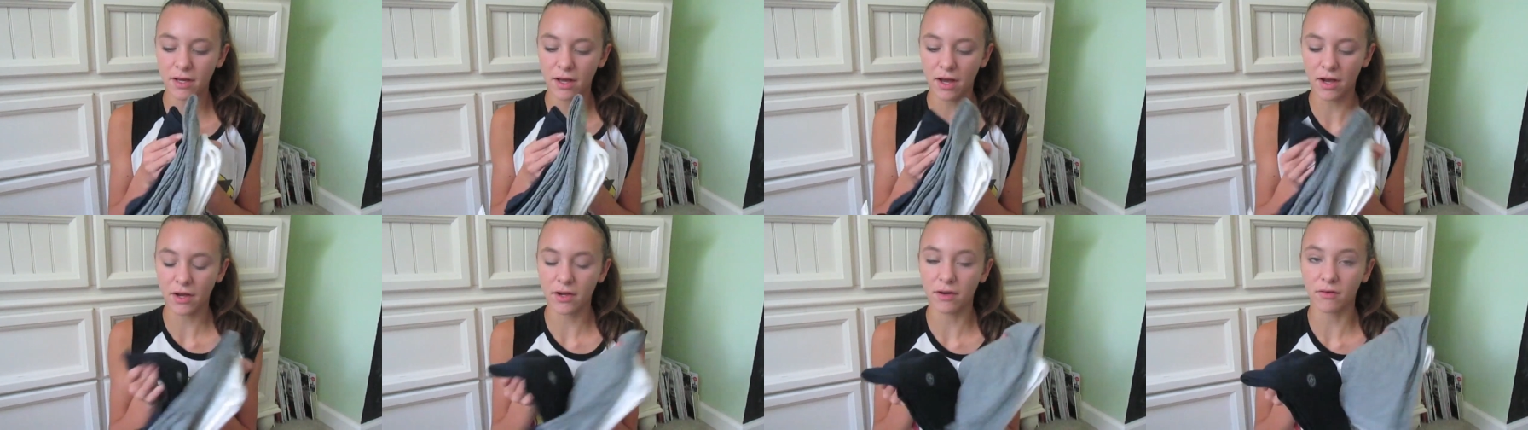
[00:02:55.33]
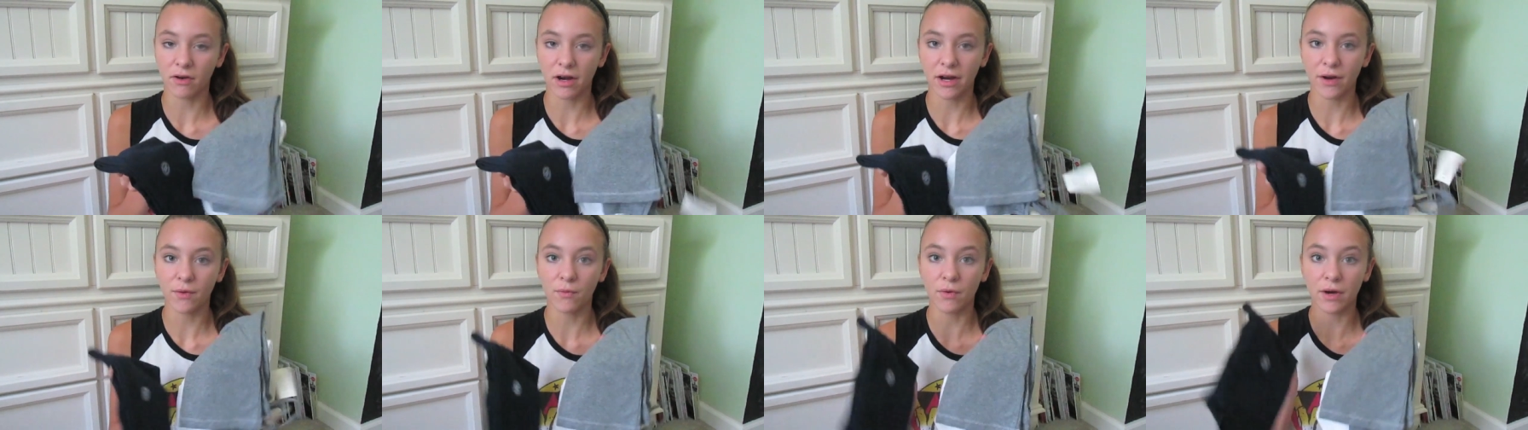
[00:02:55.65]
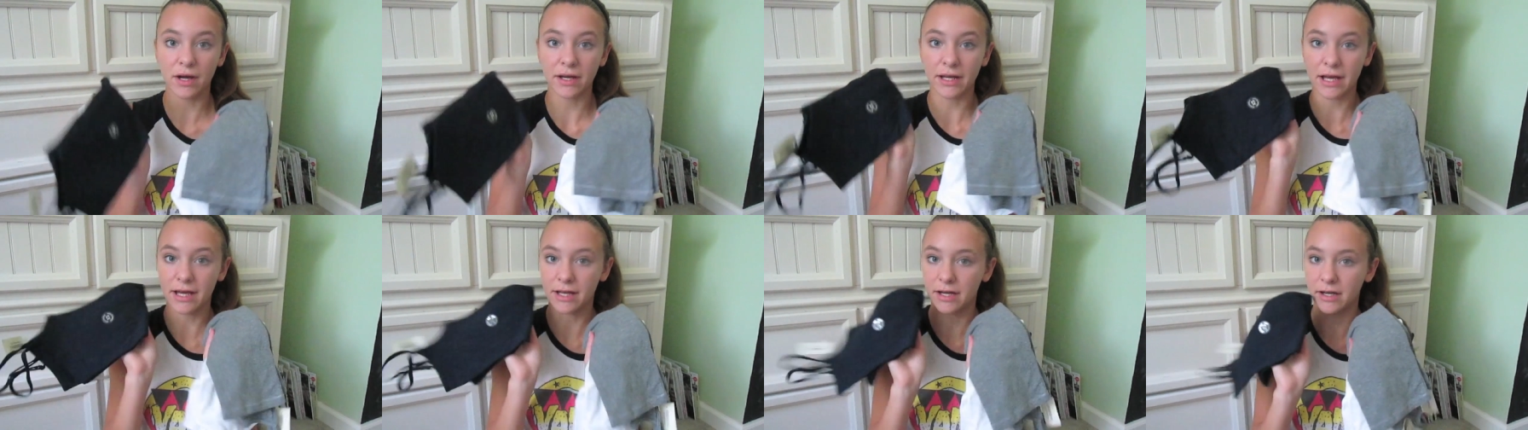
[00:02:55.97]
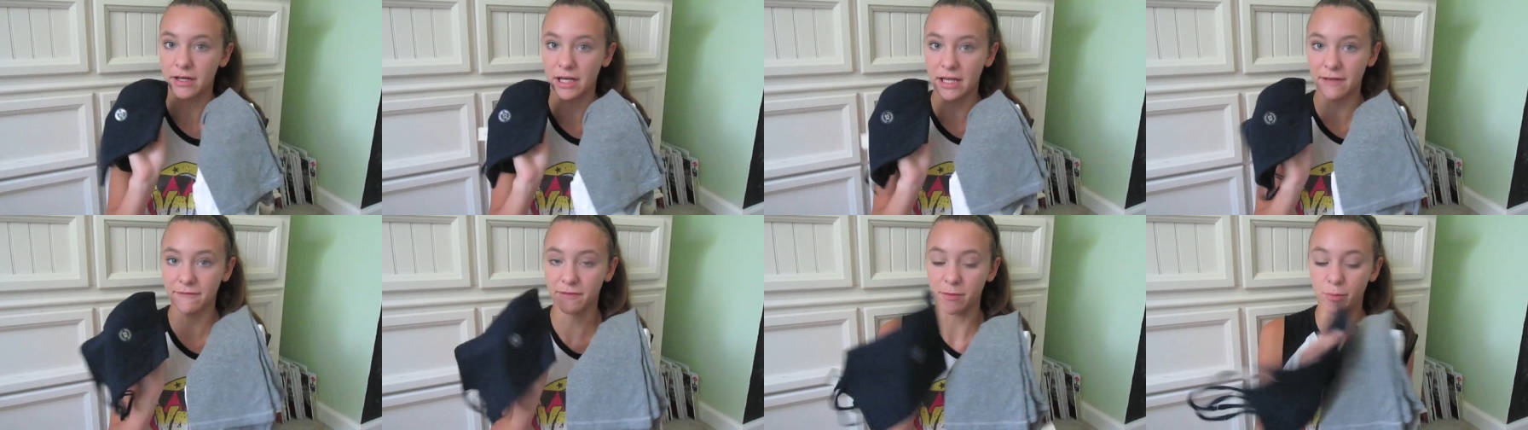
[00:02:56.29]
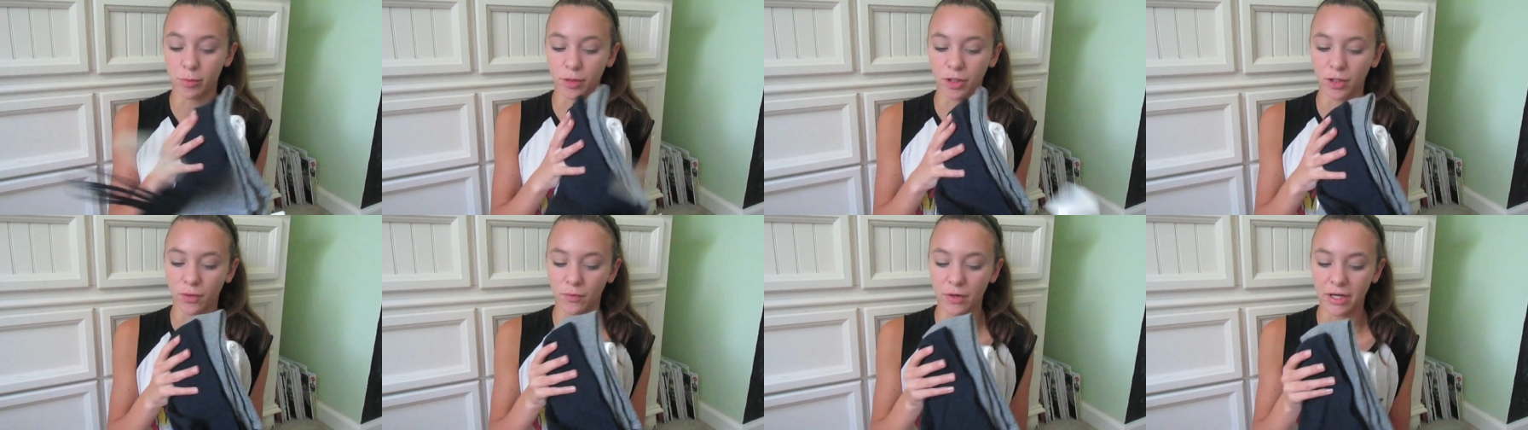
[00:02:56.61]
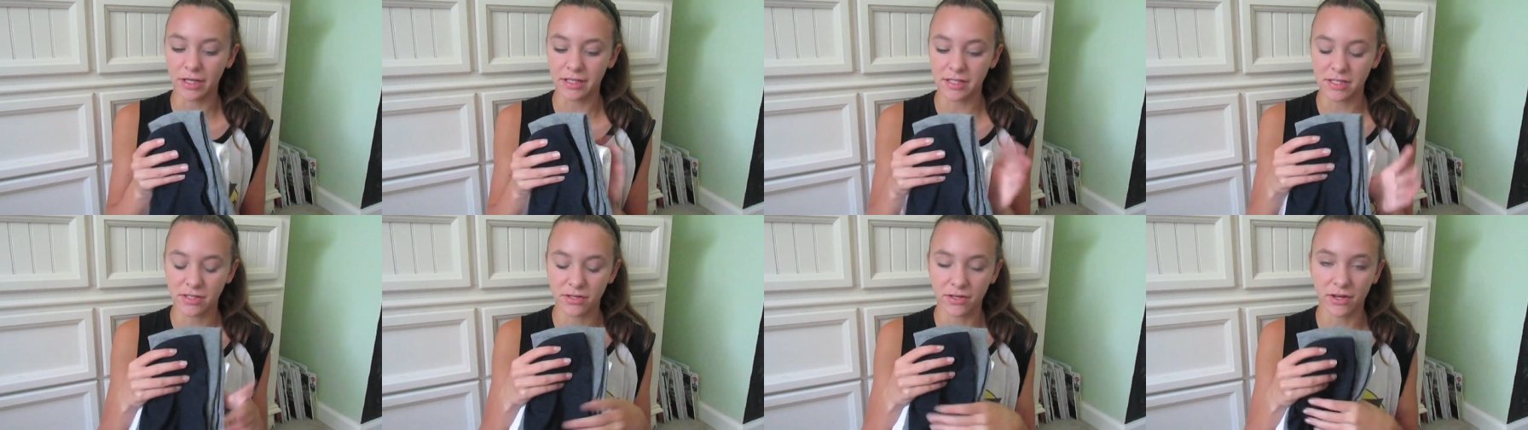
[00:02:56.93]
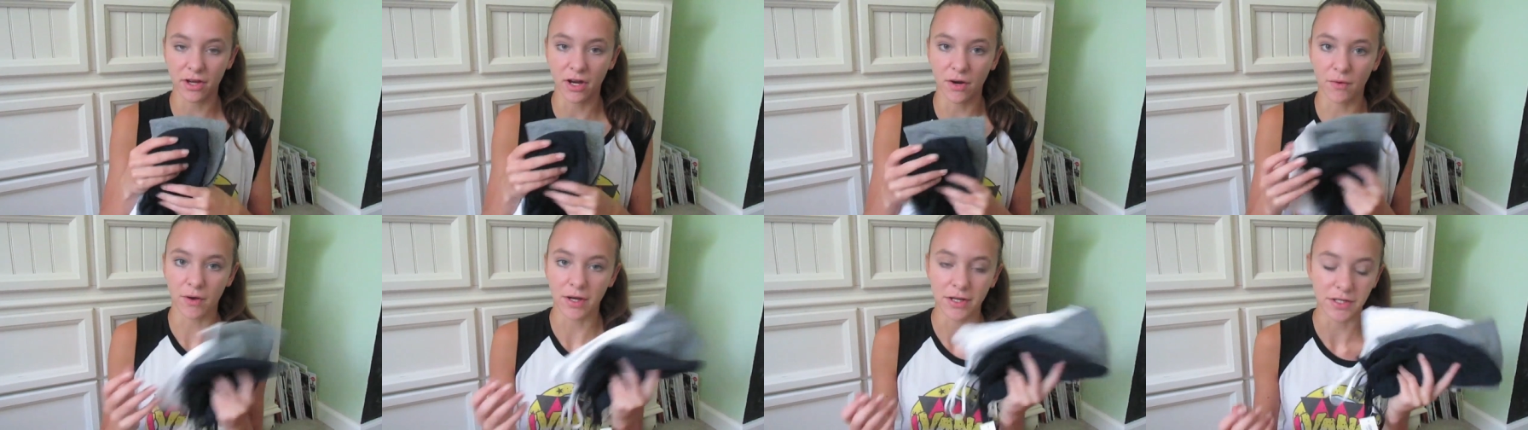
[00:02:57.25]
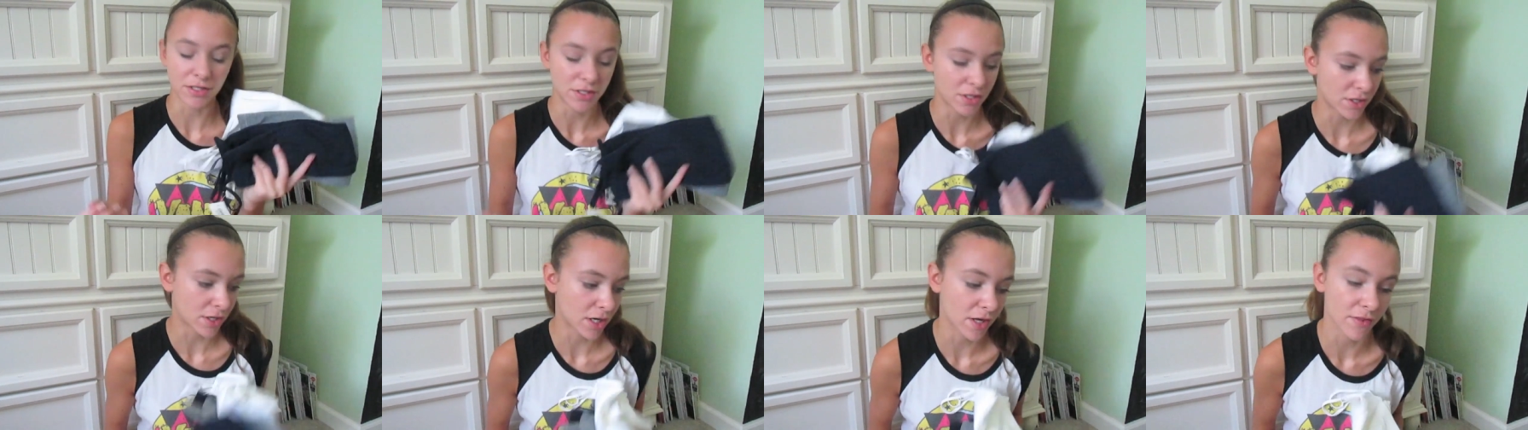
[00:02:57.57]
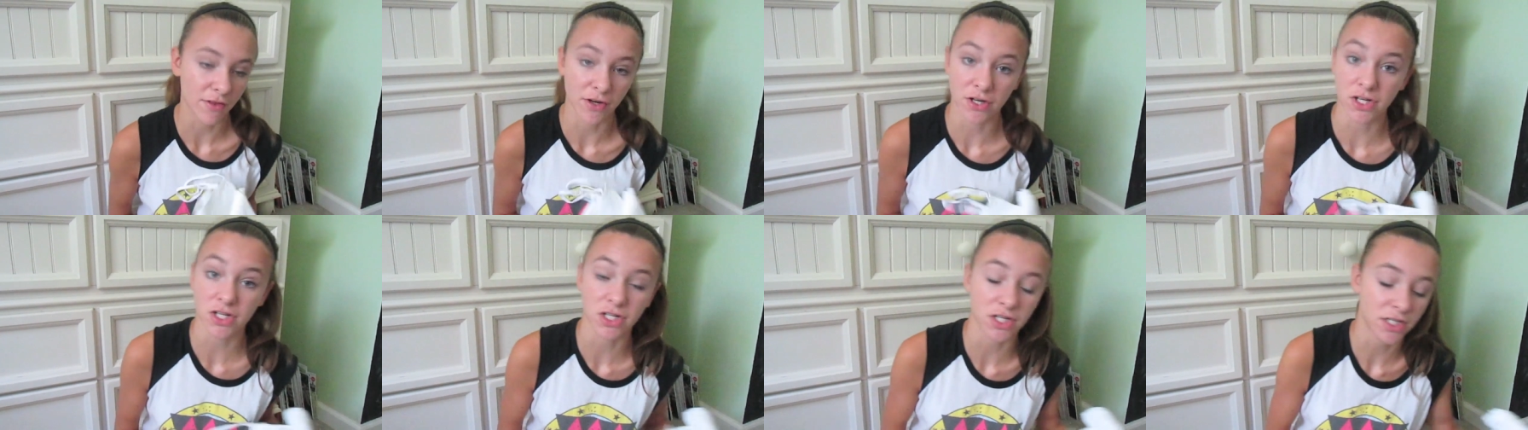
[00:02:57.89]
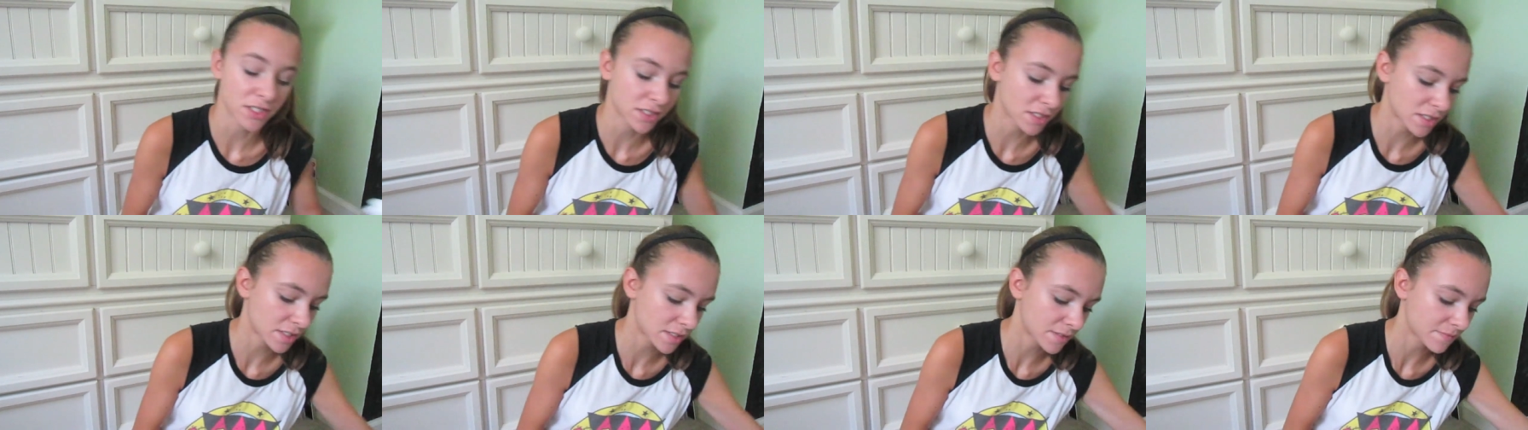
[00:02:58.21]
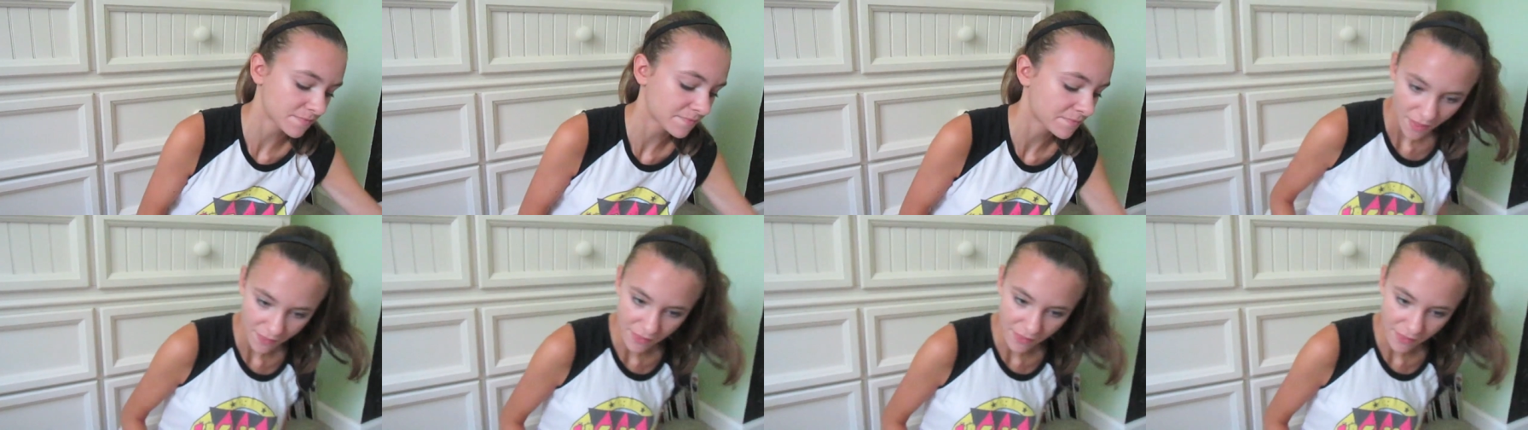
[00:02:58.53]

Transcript: a gray one, and a navy blue one to go under other shirts.